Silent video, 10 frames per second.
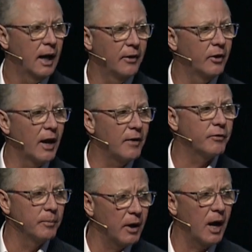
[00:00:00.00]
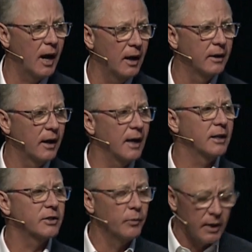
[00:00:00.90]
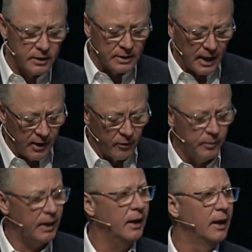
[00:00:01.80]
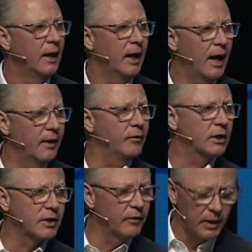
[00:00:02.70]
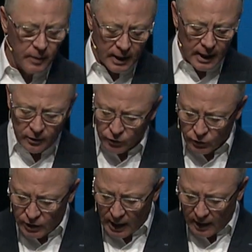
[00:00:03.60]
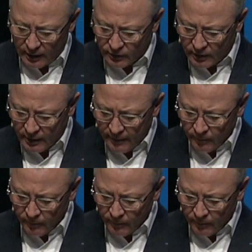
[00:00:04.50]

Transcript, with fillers: And they're not from God. God doesn't want us to ever be envious of anybody else or jealous.